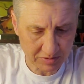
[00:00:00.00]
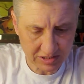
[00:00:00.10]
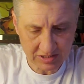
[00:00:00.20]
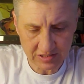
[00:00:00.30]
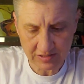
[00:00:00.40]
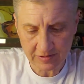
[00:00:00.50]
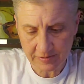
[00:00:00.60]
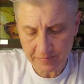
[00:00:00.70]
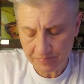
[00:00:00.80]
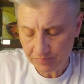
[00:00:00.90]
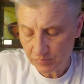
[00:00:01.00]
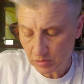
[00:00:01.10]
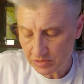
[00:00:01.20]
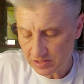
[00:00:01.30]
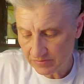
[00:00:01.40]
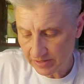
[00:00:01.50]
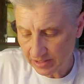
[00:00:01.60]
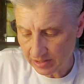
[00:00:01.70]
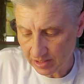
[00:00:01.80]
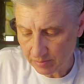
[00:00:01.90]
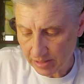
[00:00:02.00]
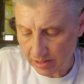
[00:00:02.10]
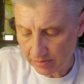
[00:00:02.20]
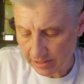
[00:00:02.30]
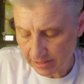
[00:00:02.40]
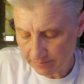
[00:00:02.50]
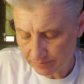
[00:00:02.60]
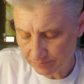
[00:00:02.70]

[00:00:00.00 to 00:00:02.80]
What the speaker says: because what's the violin about, right?